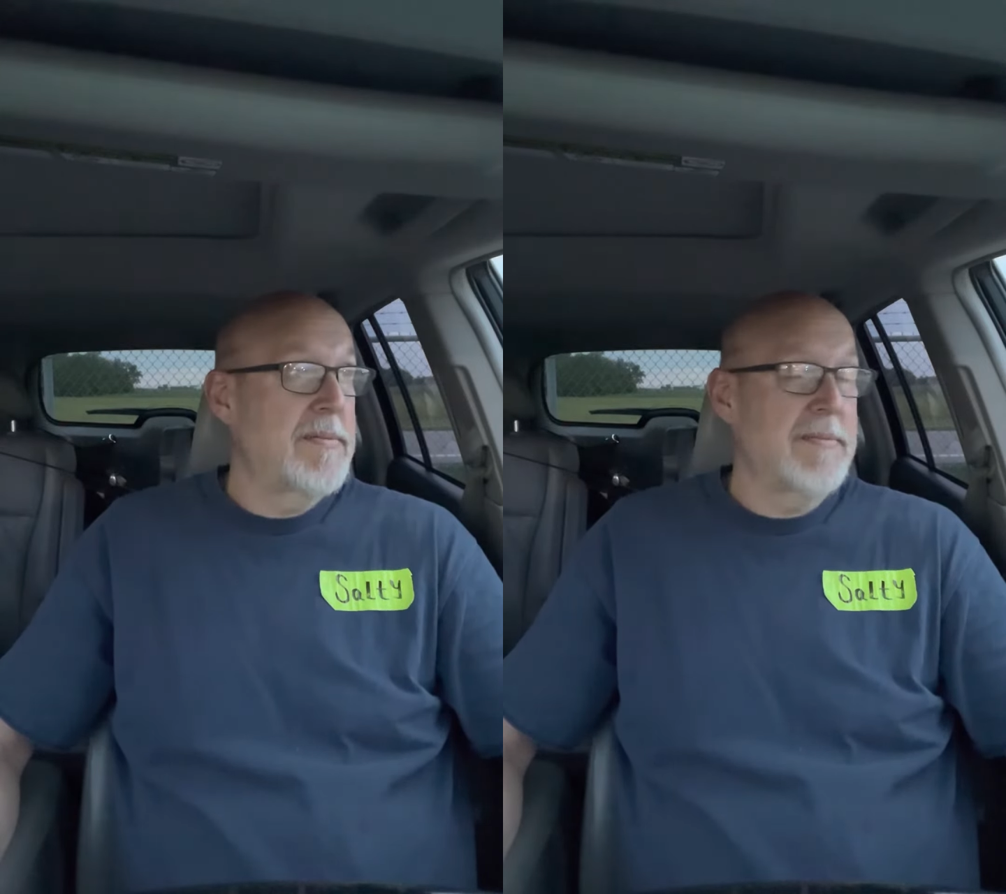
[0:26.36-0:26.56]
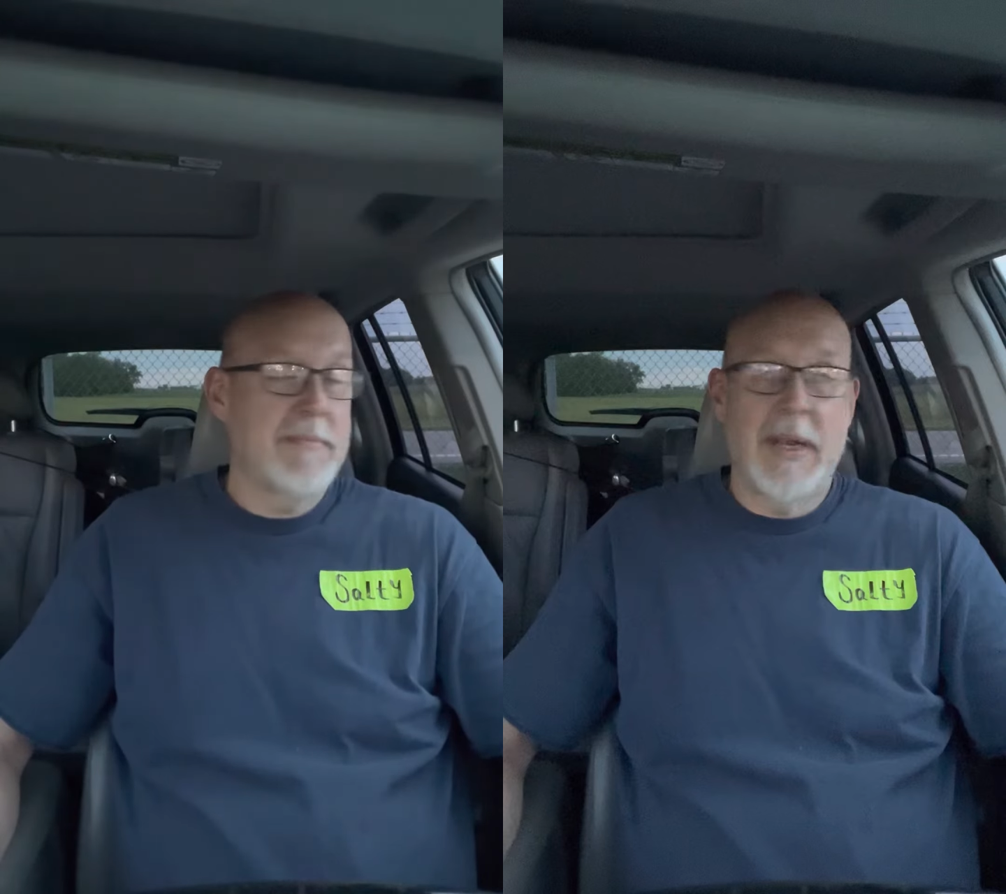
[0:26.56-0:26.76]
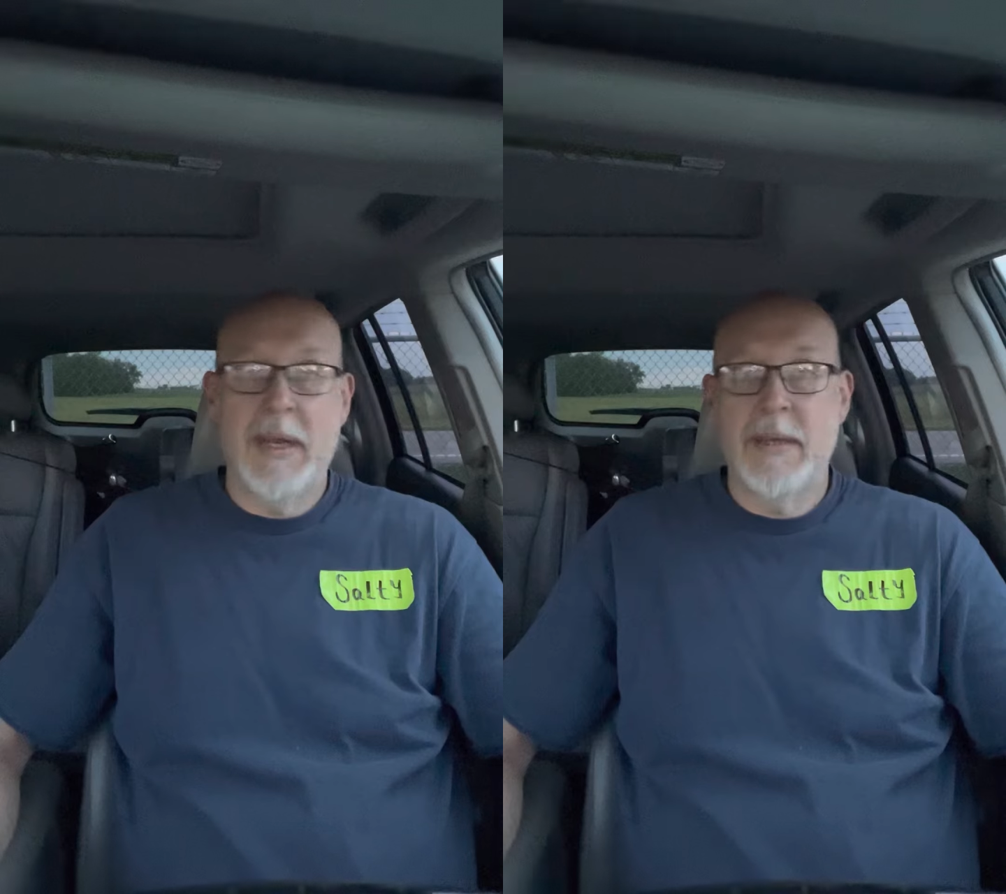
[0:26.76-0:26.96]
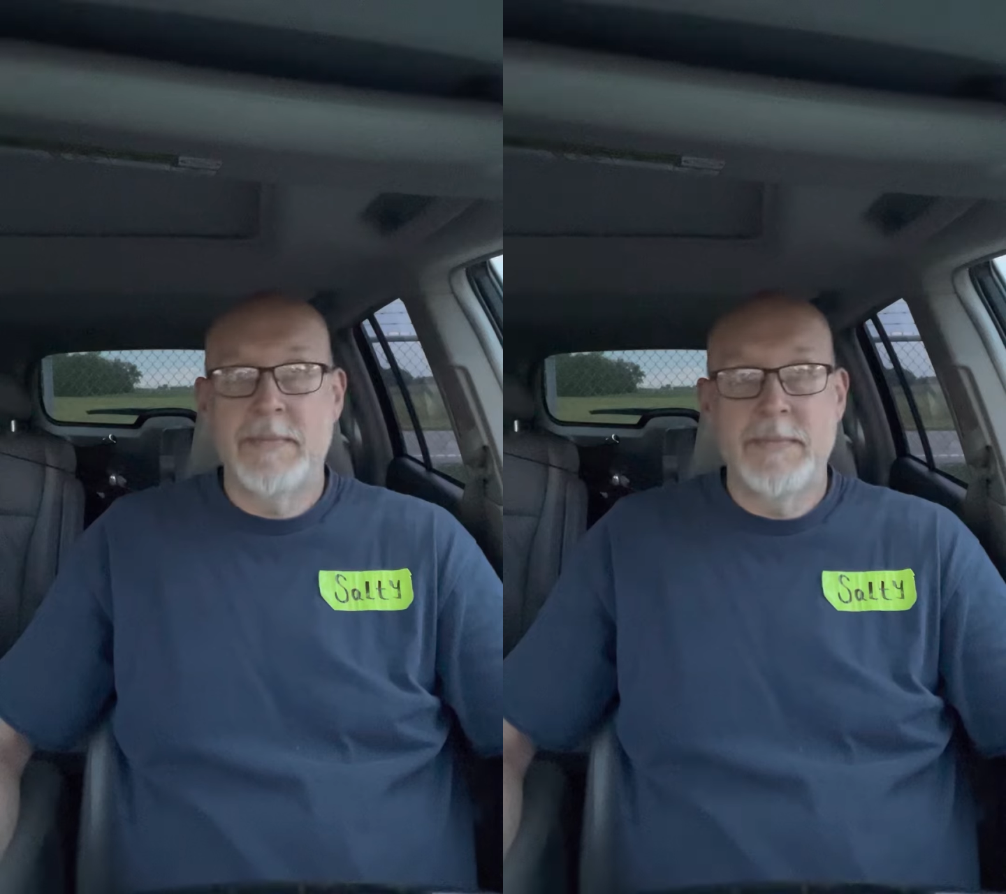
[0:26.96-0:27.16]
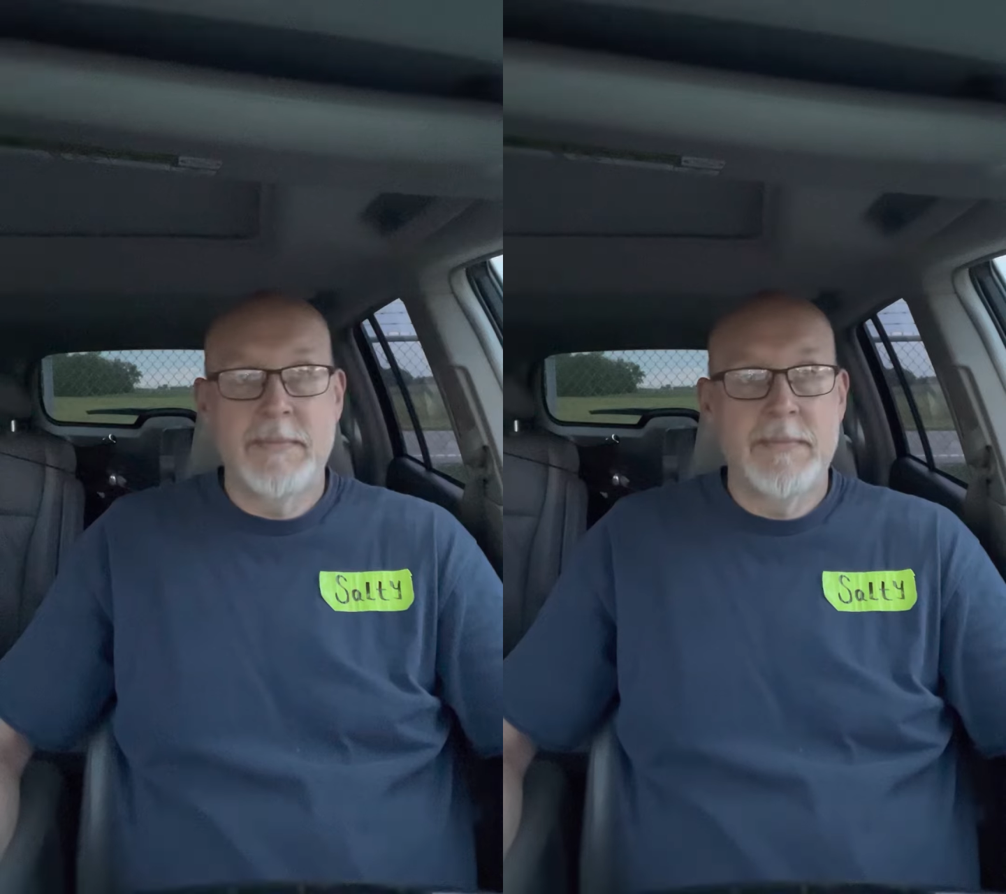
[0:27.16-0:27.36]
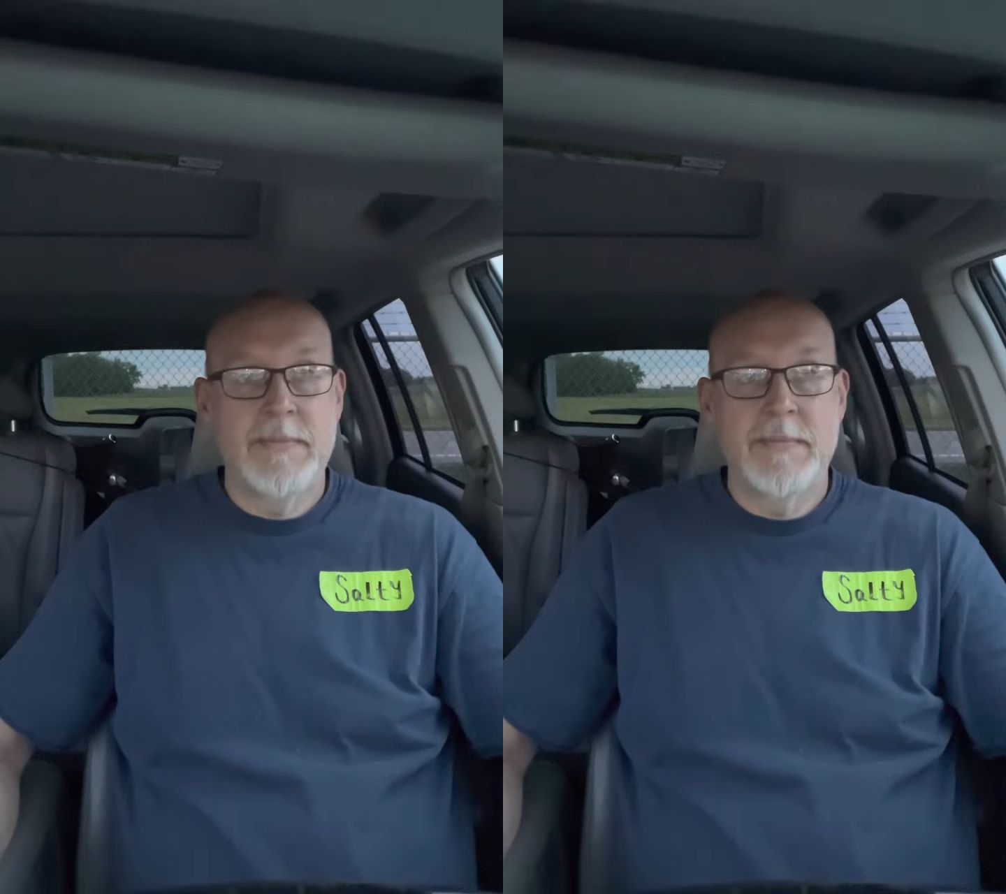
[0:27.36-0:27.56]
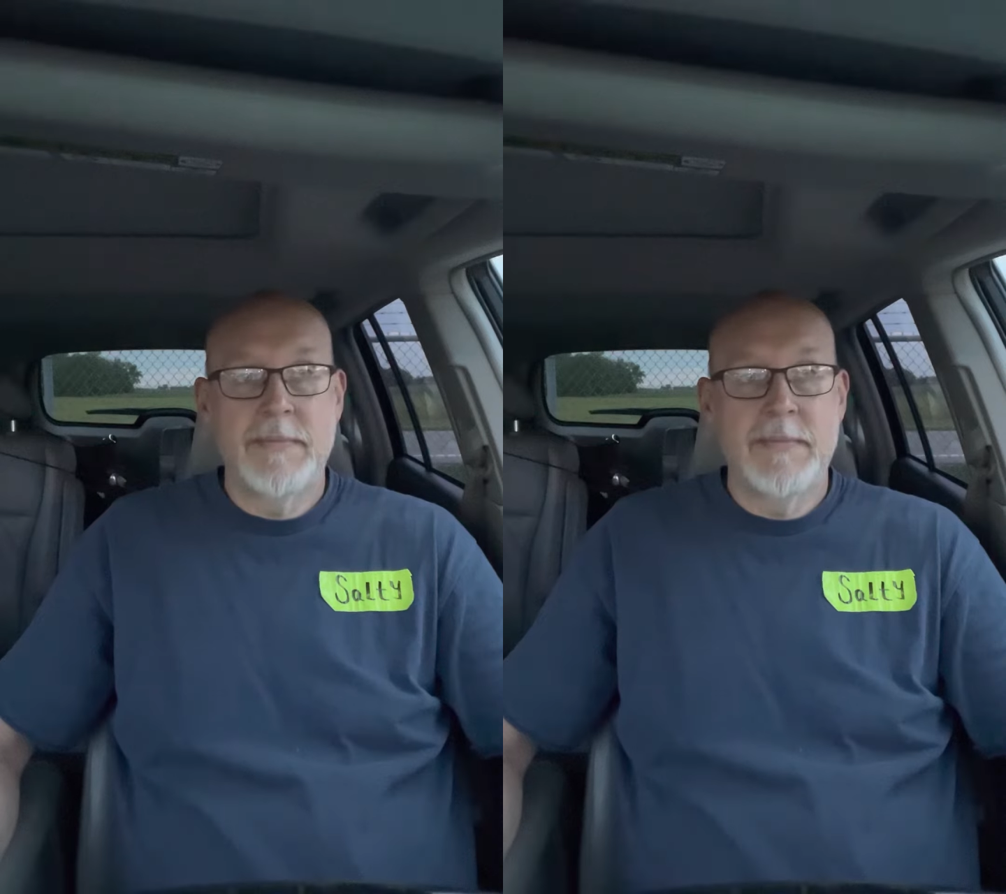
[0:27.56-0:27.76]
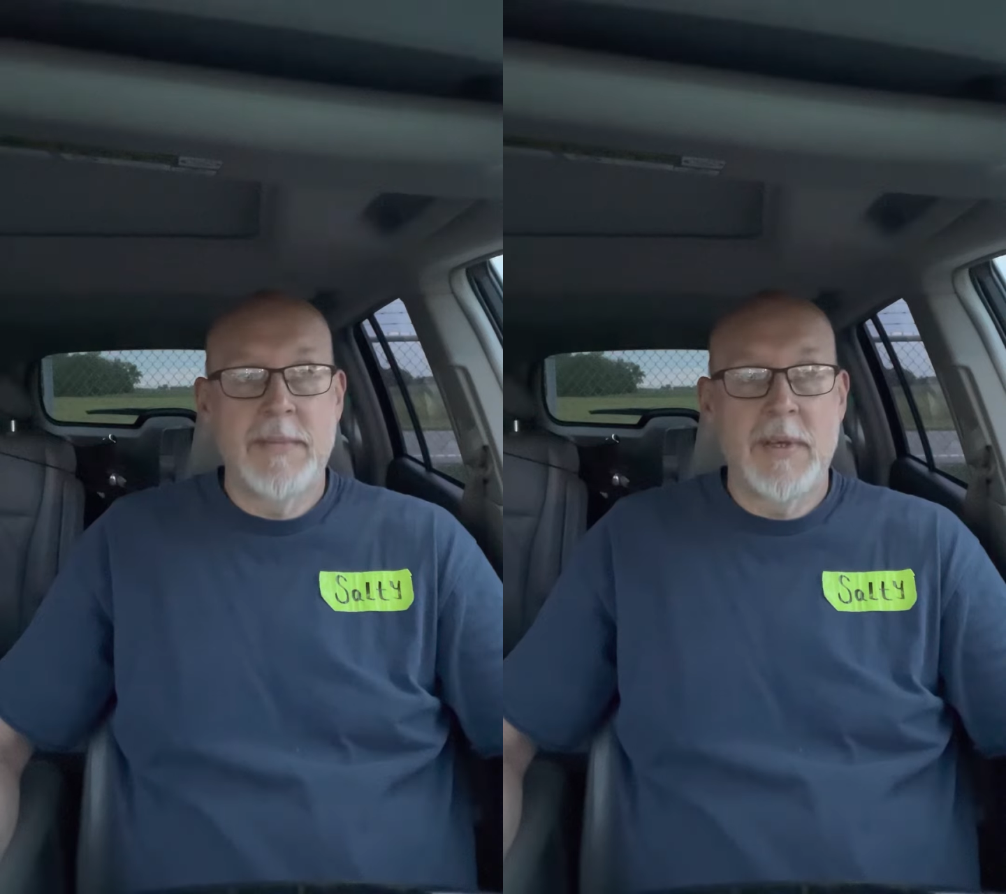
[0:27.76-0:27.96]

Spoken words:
Man. It